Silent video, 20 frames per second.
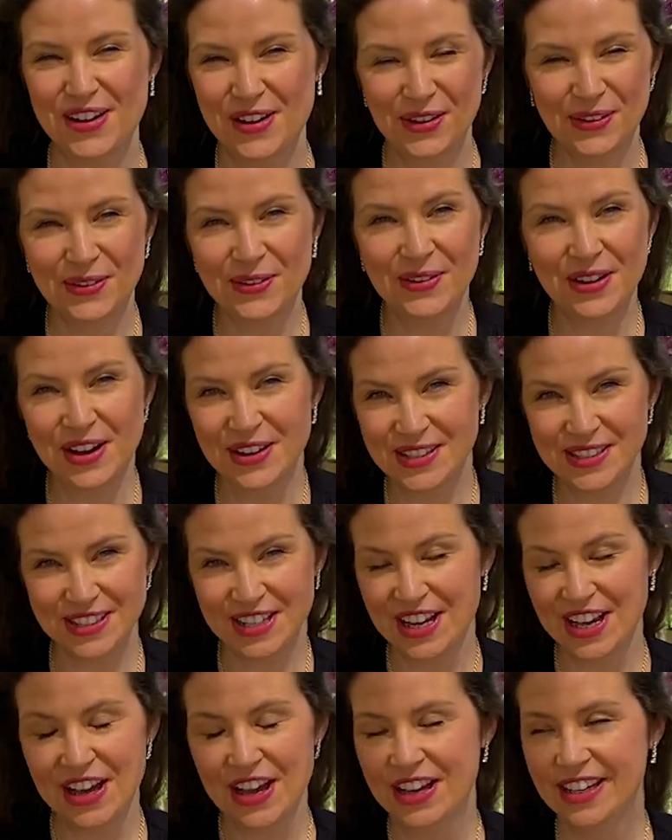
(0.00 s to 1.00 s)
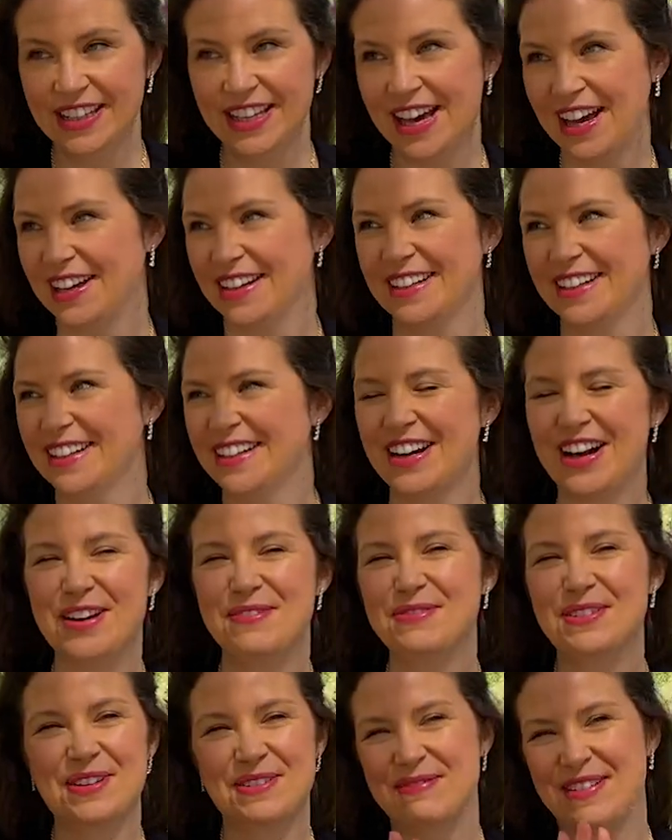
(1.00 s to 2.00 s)
almost, yeah, I'm
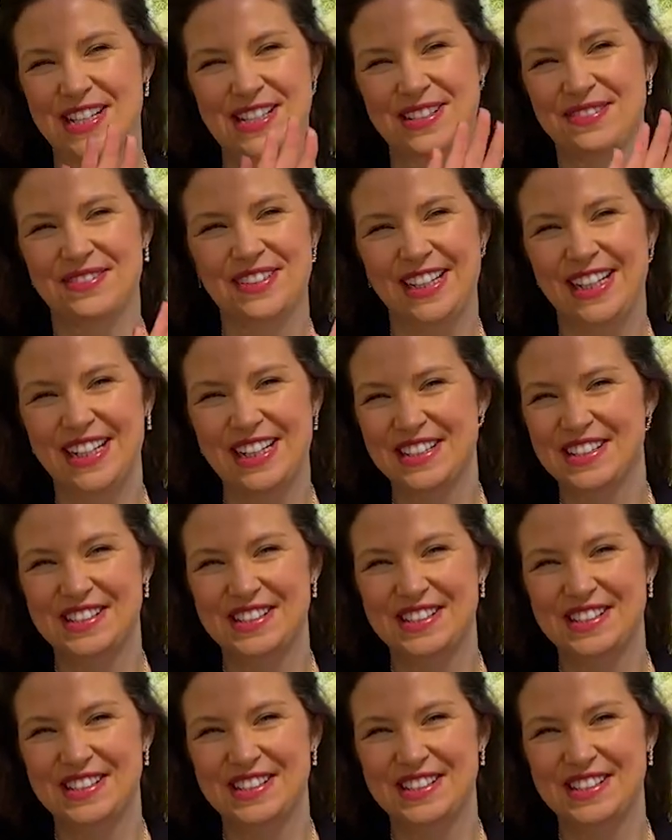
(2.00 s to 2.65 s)
not a massive cleaner,